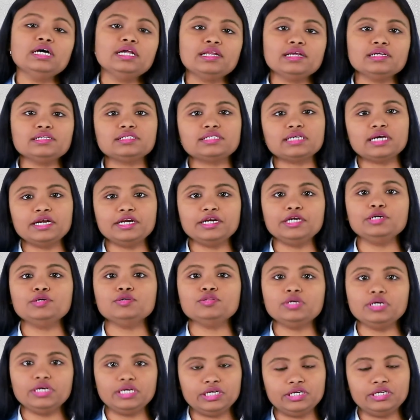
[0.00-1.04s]
Let's head into
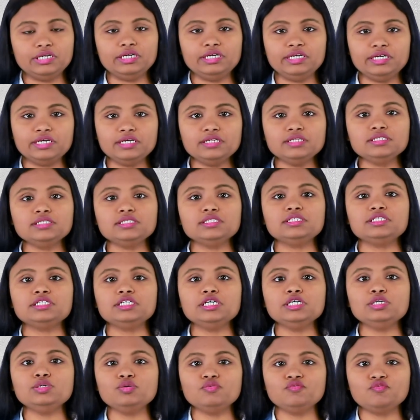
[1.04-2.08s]
the ingredients.
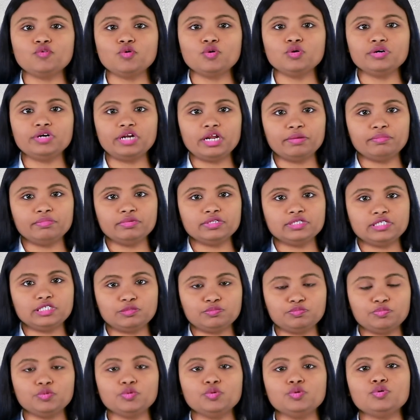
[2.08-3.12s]
3 to 4
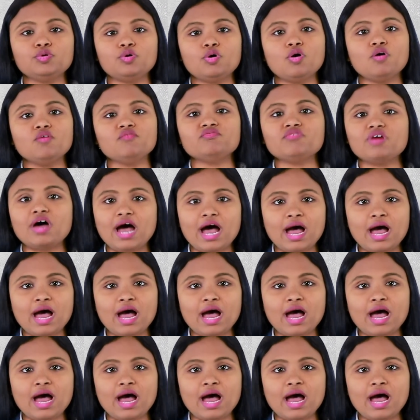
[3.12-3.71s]
tablespoons of